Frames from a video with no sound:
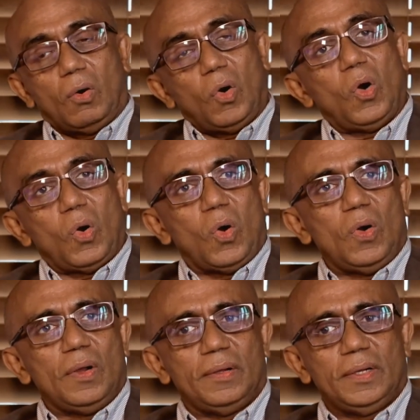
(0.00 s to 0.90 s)

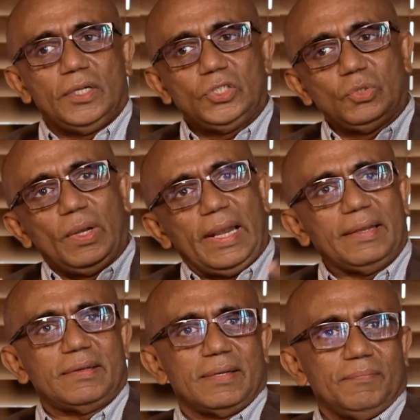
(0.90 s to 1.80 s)
or you
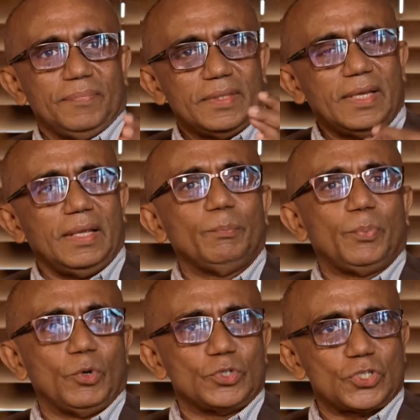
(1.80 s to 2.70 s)
let the
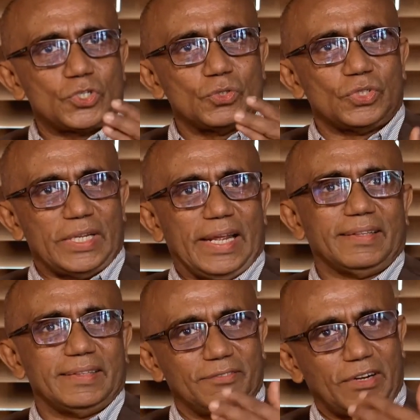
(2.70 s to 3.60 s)
imports to
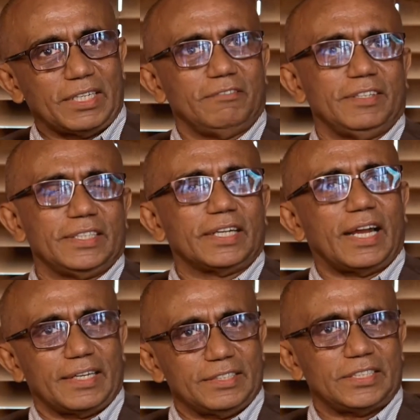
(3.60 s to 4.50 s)
take the whatever the
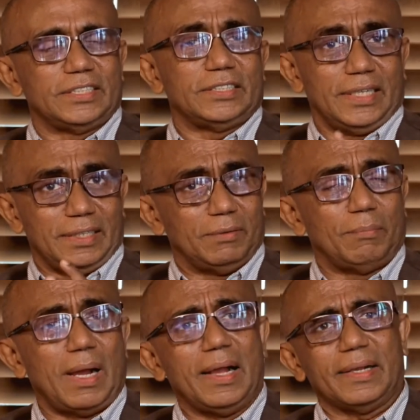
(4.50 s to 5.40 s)
currencies in the
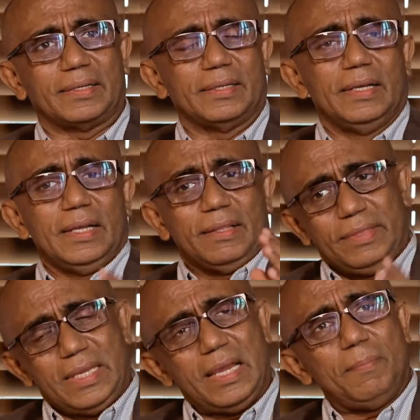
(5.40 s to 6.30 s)
market,
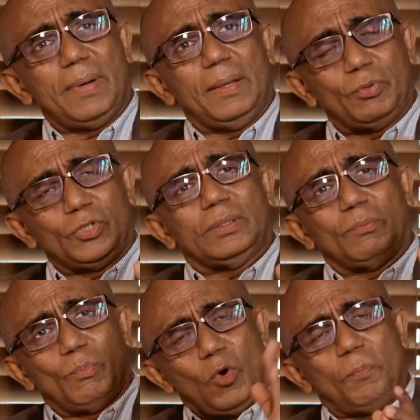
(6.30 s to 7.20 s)
thereby putting
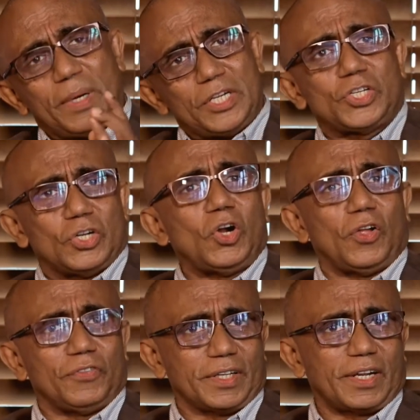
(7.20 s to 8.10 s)
more pressure on the